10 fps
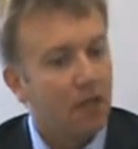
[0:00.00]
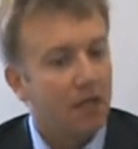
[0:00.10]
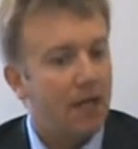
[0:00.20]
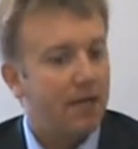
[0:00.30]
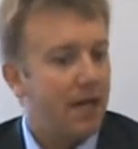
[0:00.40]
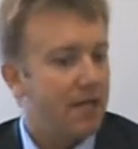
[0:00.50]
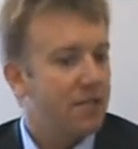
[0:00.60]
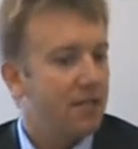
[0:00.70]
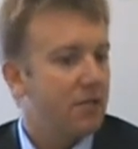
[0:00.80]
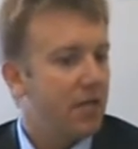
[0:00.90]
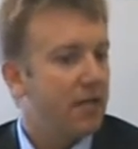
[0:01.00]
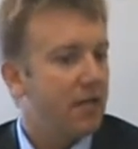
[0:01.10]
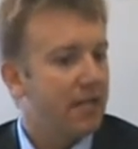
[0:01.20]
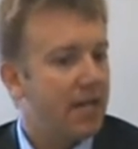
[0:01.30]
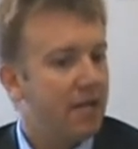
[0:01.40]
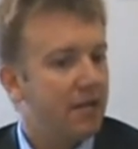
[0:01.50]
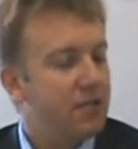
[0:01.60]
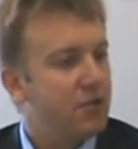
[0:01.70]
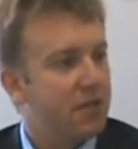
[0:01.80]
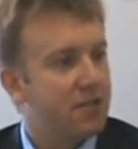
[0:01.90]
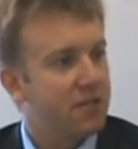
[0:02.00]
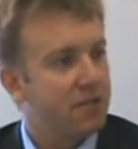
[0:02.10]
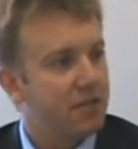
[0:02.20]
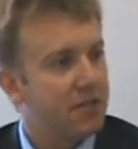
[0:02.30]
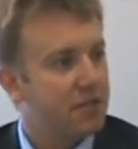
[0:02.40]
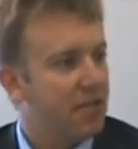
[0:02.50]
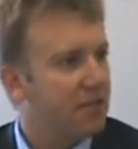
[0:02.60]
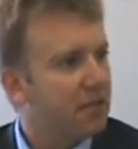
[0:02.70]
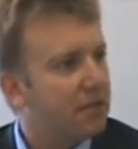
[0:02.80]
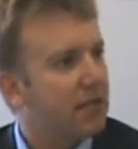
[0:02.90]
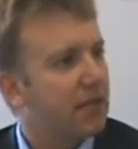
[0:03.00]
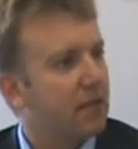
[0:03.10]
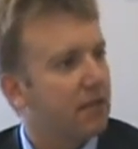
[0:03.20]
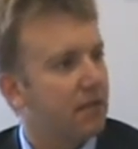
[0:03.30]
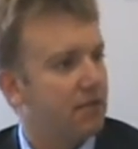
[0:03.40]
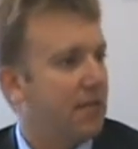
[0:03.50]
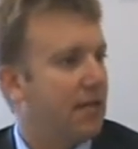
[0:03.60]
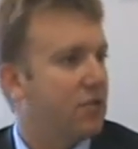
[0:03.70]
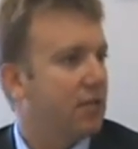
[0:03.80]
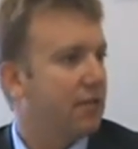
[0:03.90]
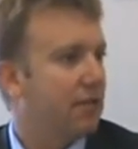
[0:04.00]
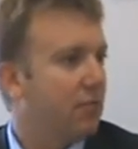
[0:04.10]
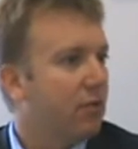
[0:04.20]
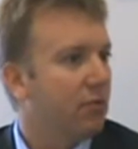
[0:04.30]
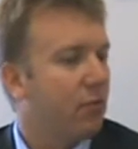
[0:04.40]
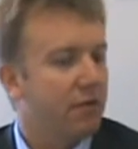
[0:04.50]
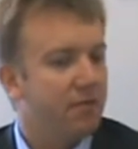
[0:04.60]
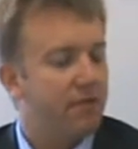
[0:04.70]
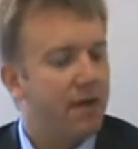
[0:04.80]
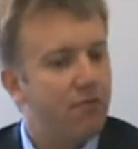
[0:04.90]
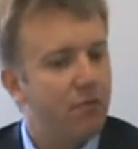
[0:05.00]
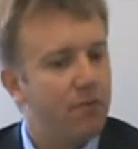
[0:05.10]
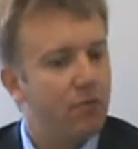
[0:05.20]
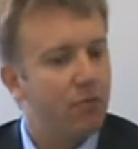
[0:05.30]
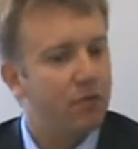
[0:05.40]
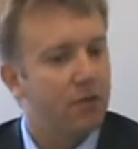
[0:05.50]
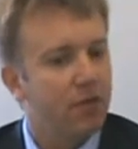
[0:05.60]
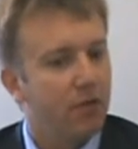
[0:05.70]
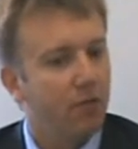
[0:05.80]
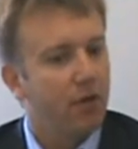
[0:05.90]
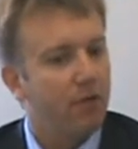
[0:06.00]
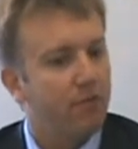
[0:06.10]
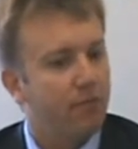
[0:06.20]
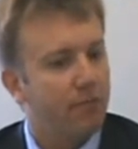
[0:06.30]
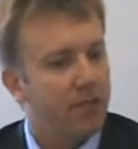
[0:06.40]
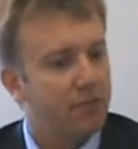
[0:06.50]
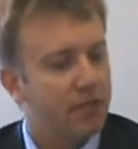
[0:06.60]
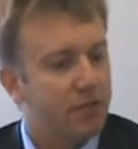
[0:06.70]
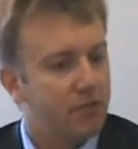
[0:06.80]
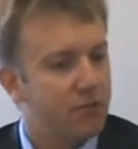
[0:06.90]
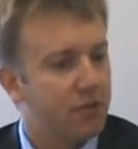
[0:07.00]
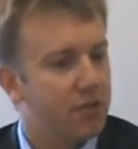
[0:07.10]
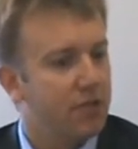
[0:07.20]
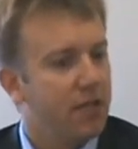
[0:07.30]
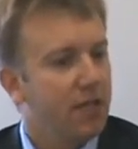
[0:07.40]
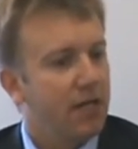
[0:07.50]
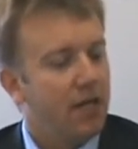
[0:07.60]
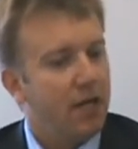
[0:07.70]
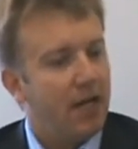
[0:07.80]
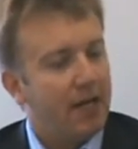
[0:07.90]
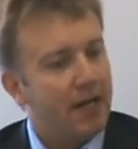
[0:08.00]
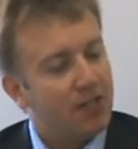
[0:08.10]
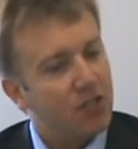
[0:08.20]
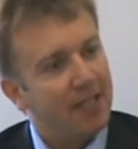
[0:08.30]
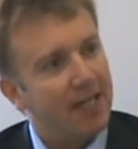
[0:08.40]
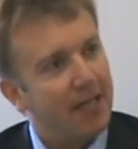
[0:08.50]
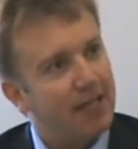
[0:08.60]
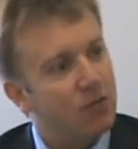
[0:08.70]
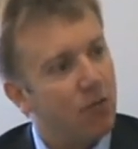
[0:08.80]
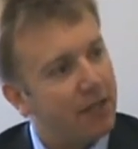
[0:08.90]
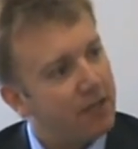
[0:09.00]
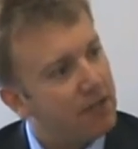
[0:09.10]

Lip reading: Yeah, that is, an interesting statistic, and you'd think, actually, that more than one in five women would opt for breast reconstruction. And actually, it is quite a